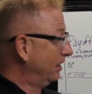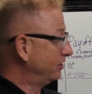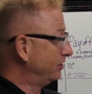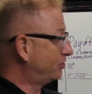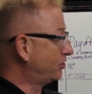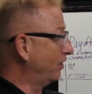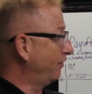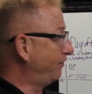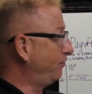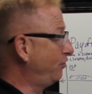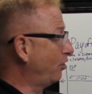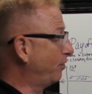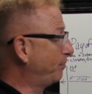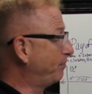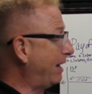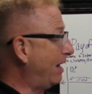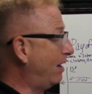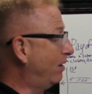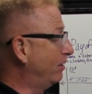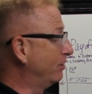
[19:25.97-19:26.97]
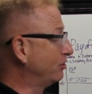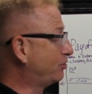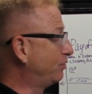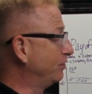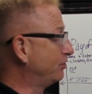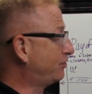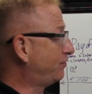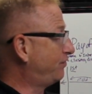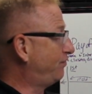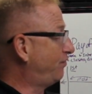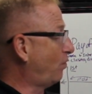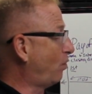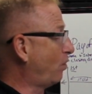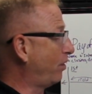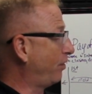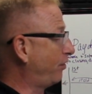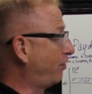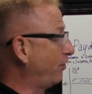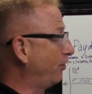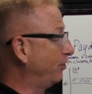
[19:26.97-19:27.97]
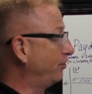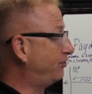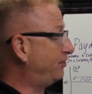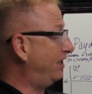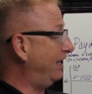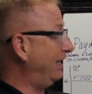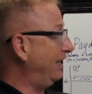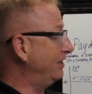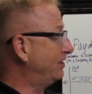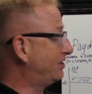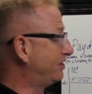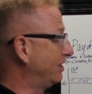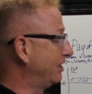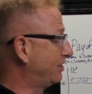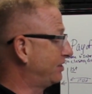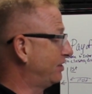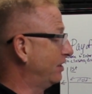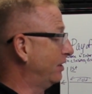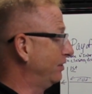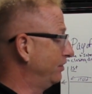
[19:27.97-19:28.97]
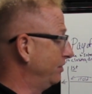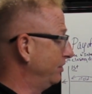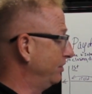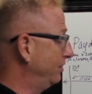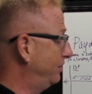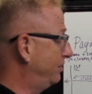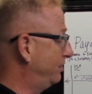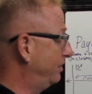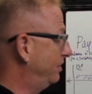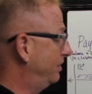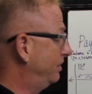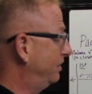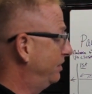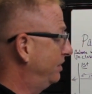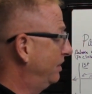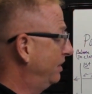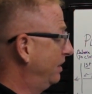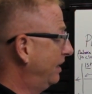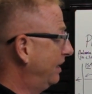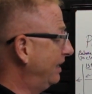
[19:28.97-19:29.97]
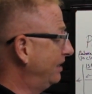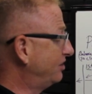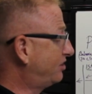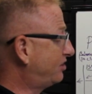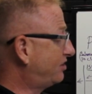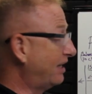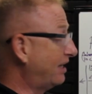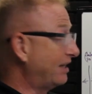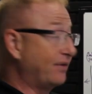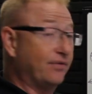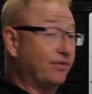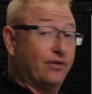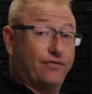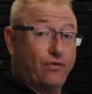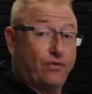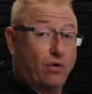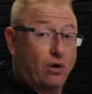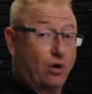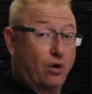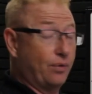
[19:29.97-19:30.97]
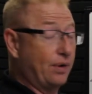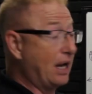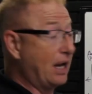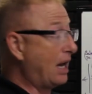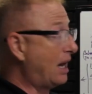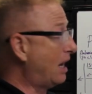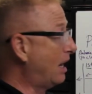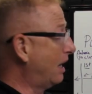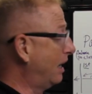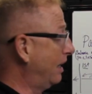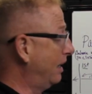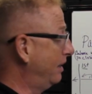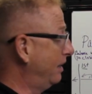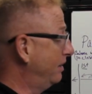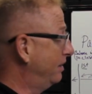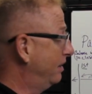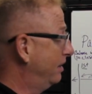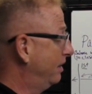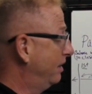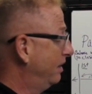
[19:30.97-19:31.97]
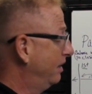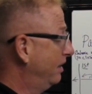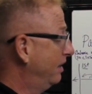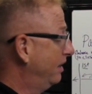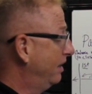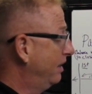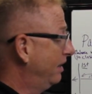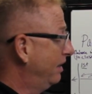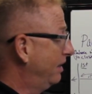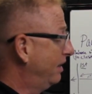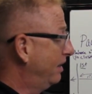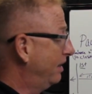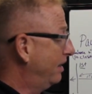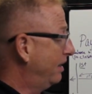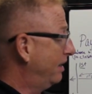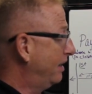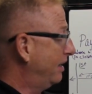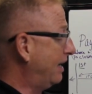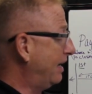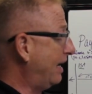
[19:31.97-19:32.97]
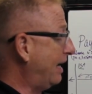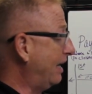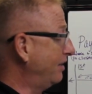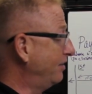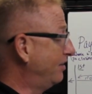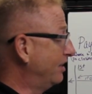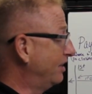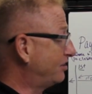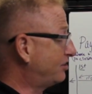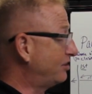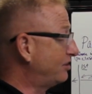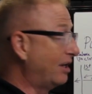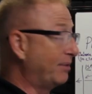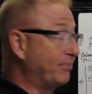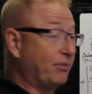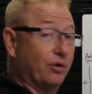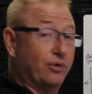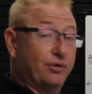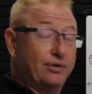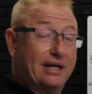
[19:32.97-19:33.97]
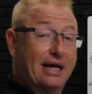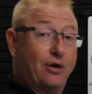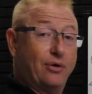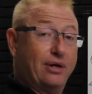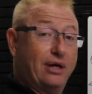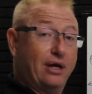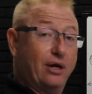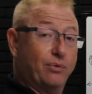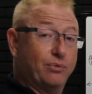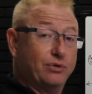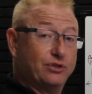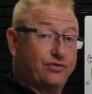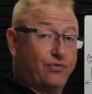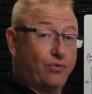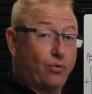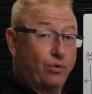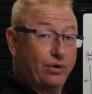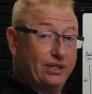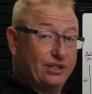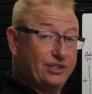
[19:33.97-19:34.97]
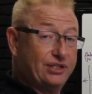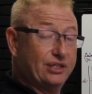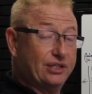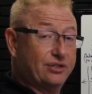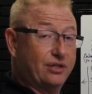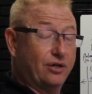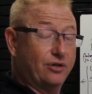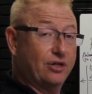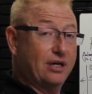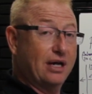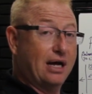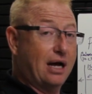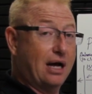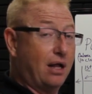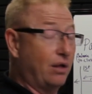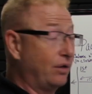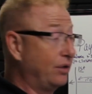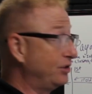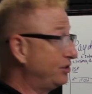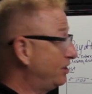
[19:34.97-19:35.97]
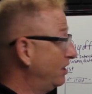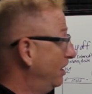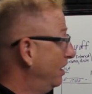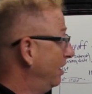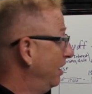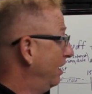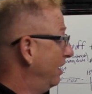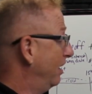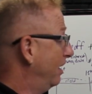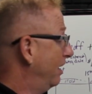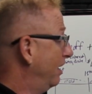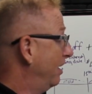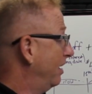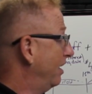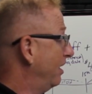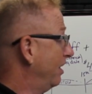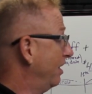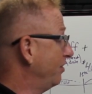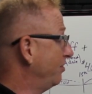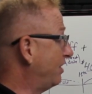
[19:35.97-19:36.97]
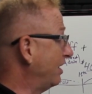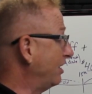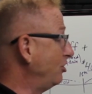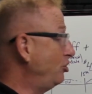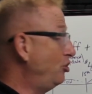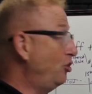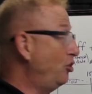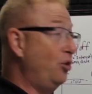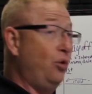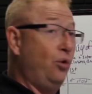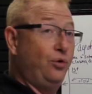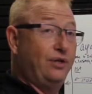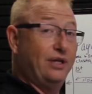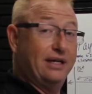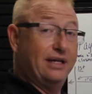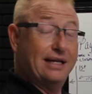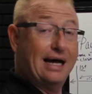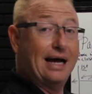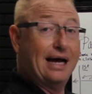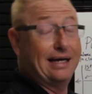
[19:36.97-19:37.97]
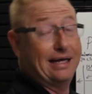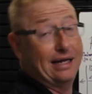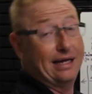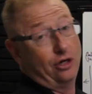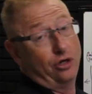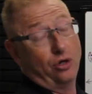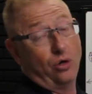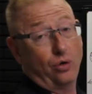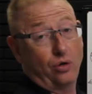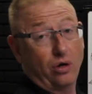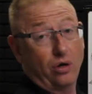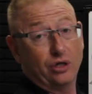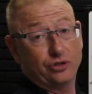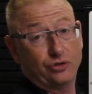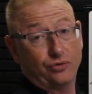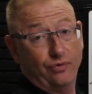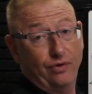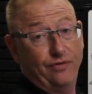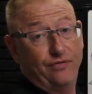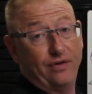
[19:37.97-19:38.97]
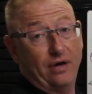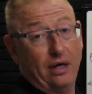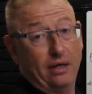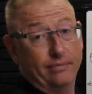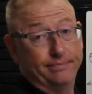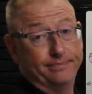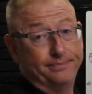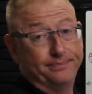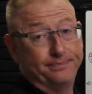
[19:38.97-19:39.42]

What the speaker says: So if your balance was $413,600 instead of the $409, and this number down here was $4,600, then you did not get a no-cost refi.